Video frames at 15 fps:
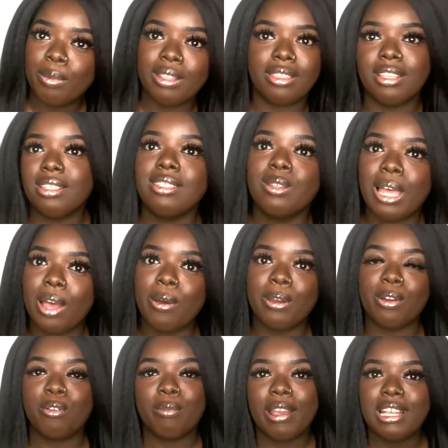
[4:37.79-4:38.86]
But this is how it
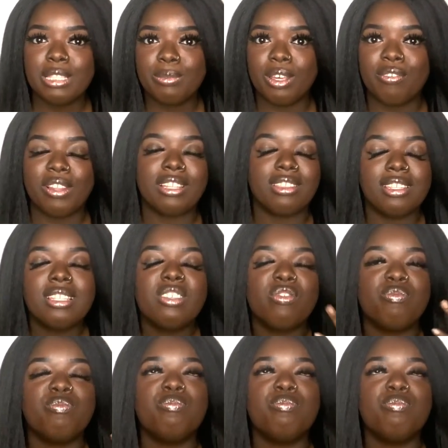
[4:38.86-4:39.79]
reminds me of, like, this